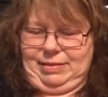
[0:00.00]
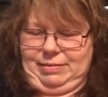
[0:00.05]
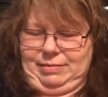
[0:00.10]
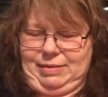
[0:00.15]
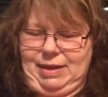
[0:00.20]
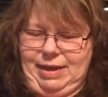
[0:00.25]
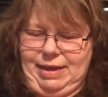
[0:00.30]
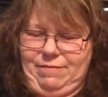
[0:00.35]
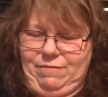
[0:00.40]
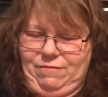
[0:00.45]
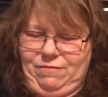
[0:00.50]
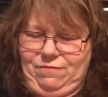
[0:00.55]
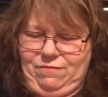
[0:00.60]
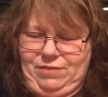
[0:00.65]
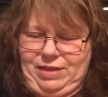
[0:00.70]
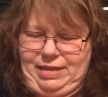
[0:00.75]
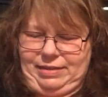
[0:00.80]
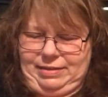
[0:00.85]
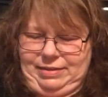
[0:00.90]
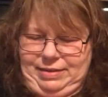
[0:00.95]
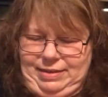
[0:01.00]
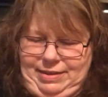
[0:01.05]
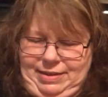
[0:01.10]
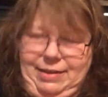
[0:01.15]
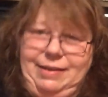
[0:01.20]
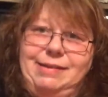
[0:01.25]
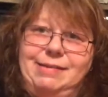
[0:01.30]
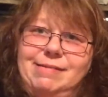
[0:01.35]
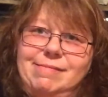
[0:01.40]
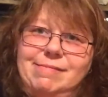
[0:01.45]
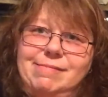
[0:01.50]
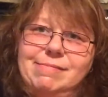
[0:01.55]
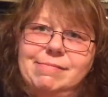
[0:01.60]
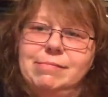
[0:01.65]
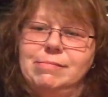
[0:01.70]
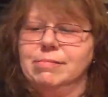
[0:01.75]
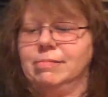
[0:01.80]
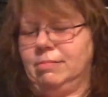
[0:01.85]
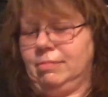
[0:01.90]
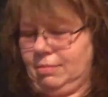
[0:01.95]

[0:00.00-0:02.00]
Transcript: a tight fit. Ugh.